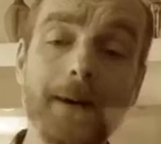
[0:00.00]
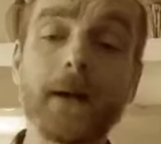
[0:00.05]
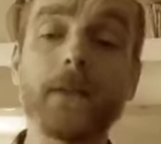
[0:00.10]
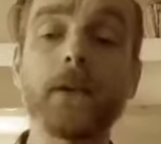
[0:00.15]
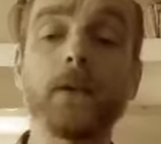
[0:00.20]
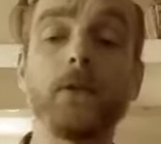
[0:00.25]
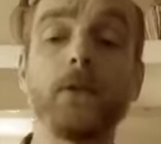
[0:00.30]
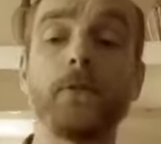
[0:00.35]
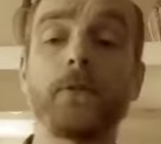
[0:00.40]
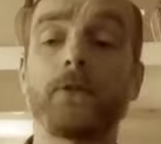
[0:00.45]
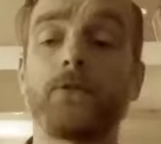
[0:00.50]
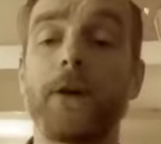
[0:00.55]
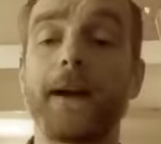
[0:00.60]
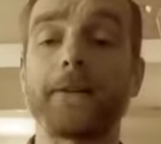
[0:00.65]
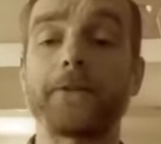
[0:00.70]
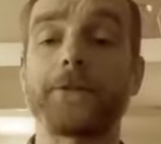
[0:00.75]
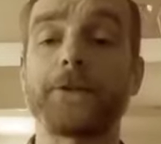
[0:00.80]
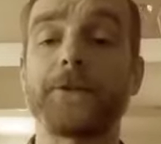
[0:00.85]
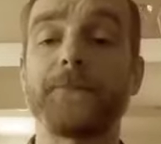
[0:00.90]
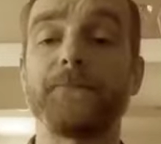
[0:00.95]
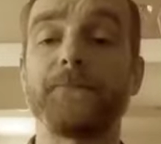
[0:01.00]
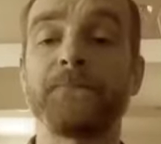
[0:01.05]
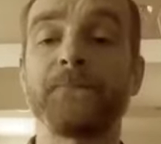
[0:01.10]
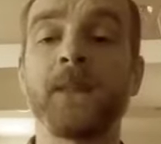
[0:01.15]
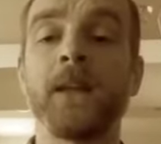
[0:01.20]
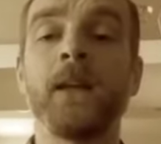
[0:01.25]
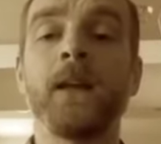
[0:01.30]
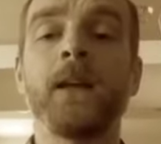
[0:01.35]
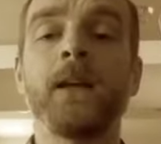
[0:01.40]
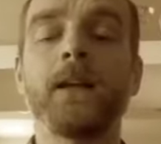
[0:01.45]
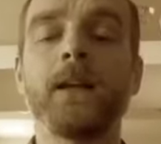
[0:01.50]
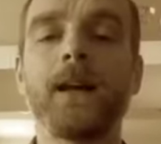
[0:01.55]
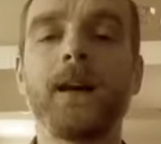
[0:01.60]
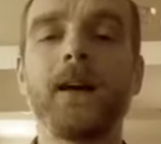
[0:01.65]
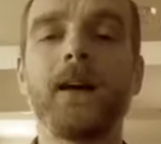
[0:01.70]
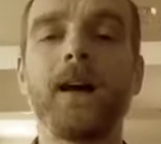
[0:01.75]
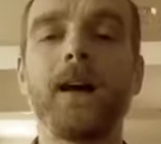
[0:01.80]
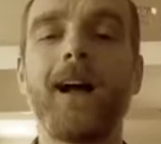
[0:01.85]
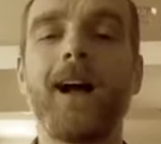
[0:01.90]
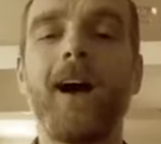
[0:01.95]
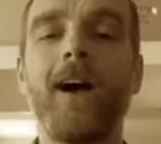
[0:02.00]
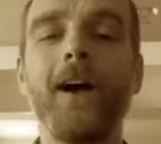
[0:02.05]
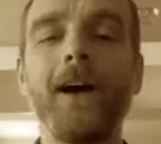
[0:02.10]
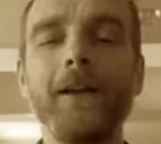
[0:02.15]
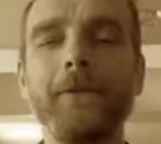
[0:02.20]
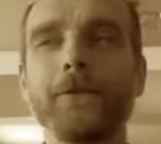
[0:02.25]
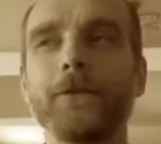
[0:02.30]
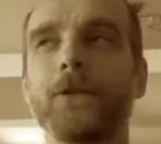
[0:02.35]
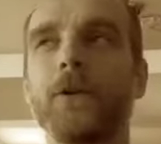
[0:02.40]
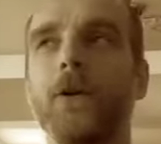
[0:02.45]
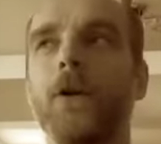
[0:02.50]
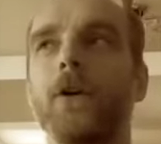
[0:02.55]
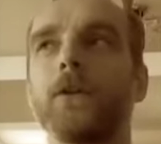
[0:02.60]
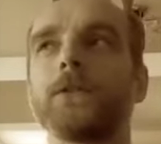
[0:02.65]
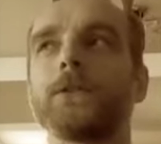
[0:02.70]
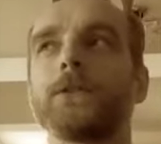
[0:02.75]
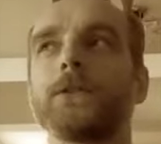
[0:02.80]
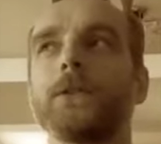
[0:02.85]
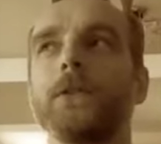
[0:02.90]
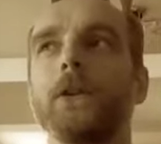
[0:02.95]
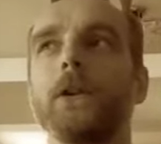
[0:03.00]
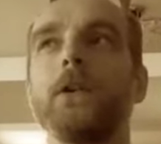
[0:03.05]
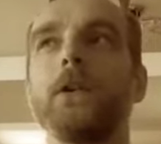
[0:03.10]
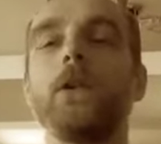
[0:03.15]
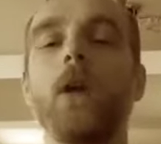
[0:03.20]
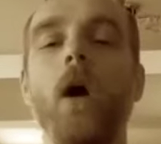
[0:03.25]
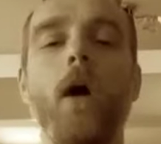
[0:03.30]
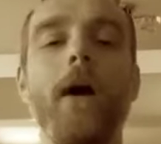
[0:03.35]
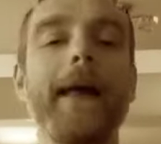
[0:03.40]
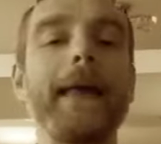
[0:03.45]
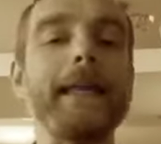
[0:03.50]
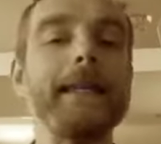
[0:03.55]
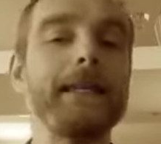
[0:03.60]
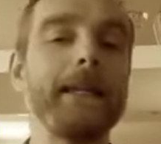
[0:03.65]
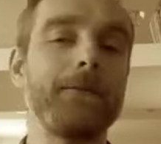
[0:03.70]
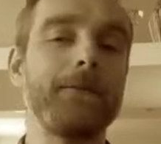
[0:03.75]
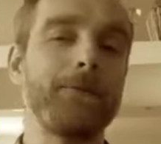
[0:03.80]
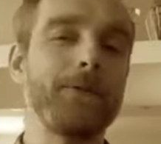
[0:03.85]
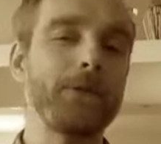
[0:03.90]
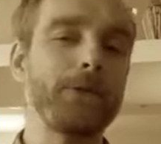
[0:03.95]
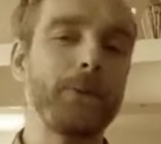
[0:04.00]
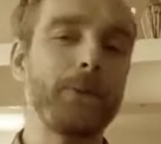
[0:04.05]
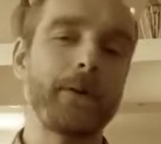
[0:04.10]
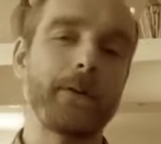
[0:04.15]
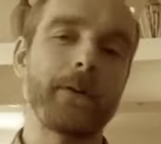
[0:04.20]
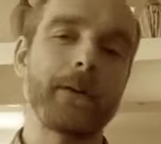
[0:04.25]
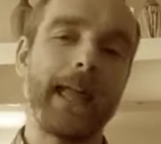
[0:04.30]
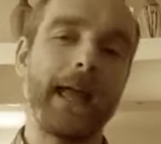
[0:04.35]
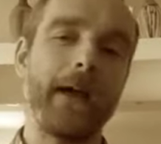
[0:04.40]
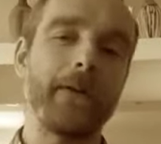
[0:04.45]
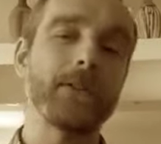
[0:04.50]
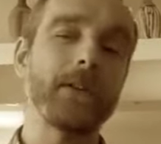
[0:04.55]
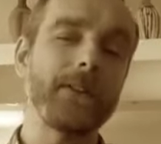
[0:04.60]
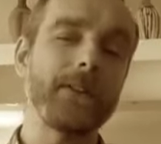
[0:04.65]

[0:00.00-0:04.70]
about the law of attraction. Now, I've got 9 different Twitter accounts.